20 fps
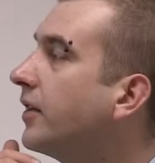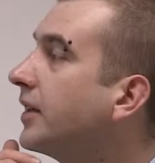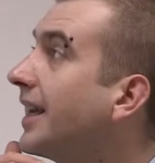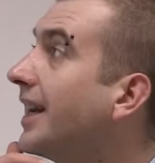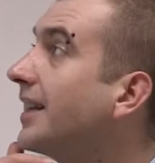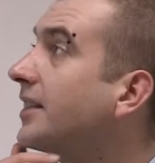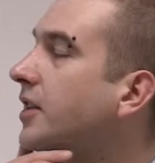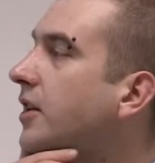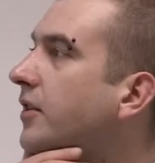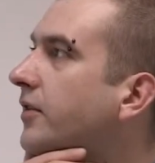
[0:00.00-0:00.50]

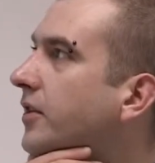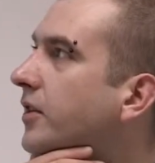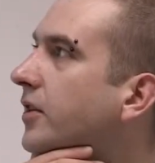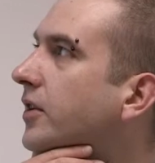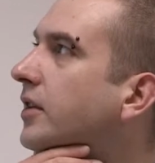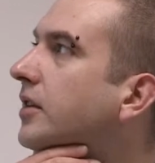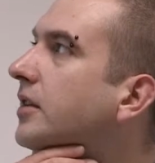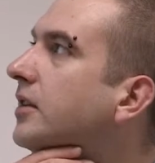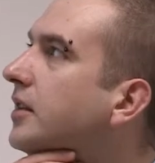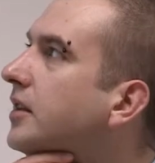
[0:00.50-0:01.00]
gas over
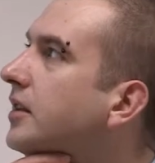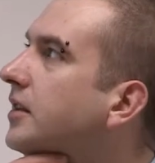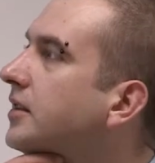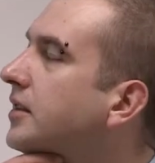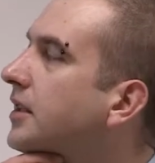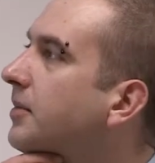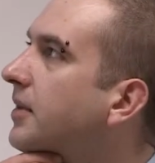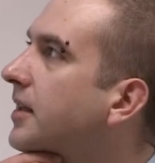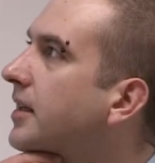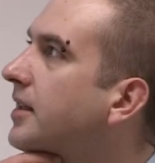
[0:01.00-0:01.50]
oil,
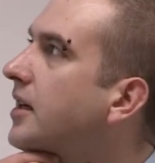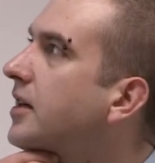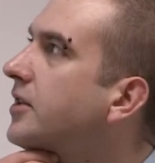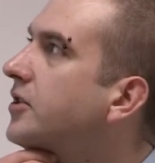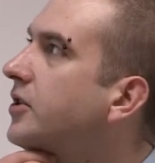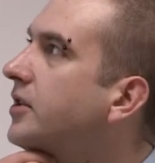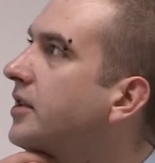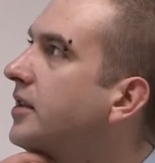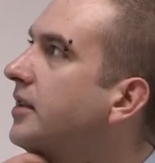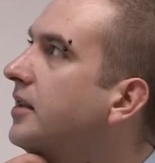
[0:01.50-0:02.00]
typically
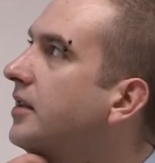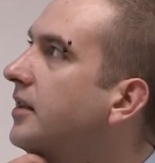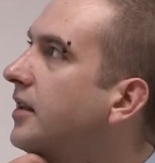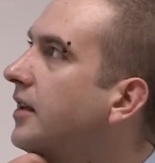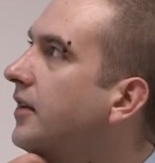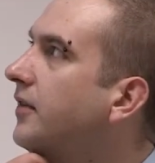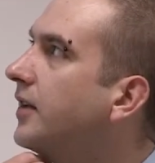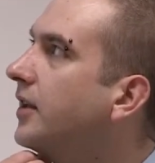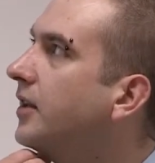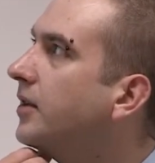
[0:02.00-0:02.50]
nitrogen
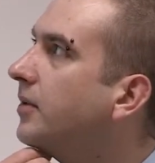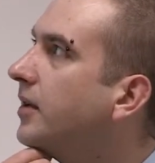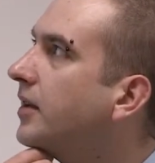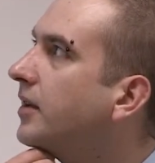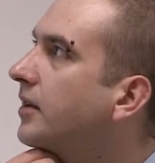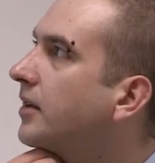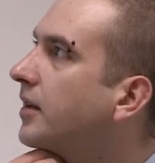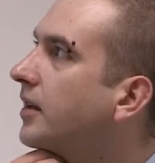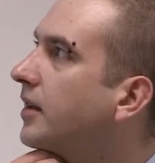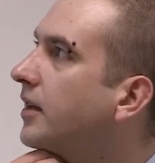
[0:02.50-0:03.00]
filled
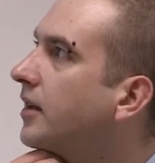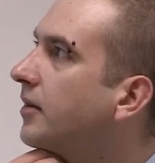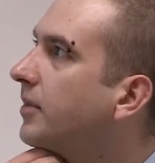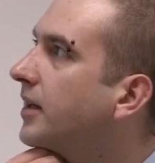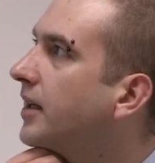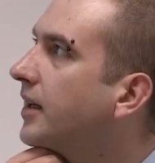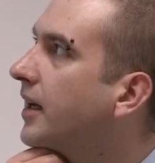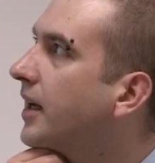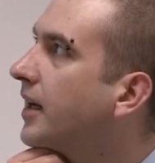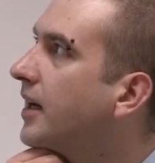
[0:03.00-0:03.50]
with,
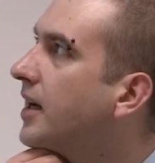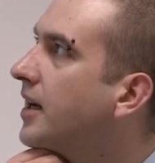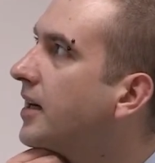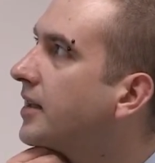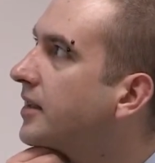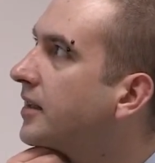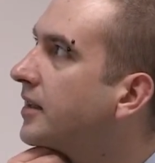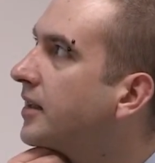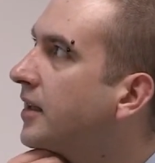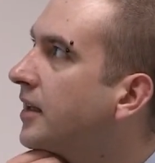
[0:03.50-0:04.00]
being
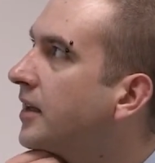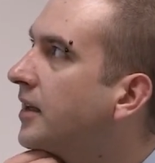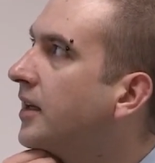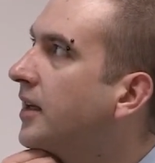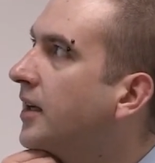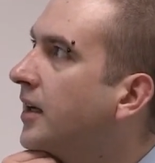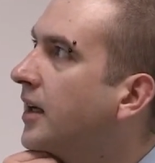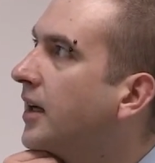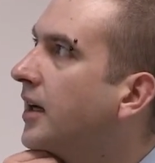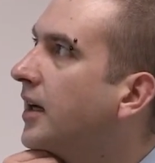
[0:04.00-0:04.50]
inert.
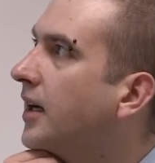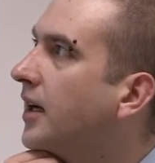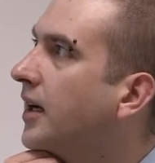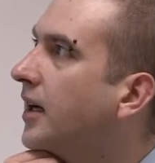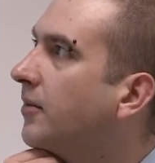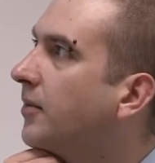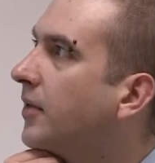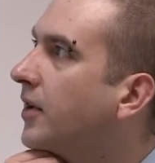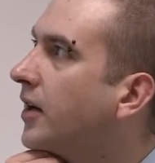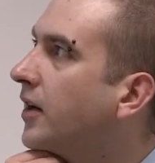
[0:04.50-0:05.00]

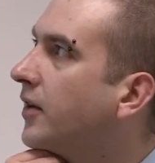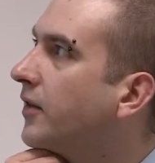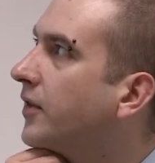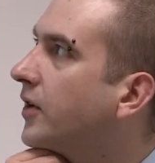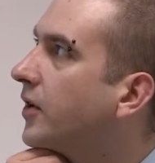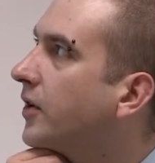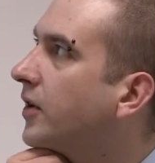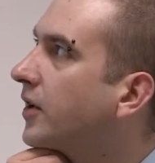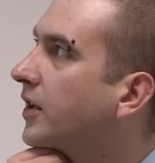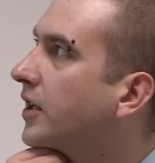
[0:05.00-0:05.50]

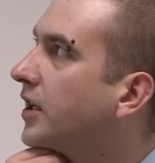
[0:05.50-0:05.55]
Over oil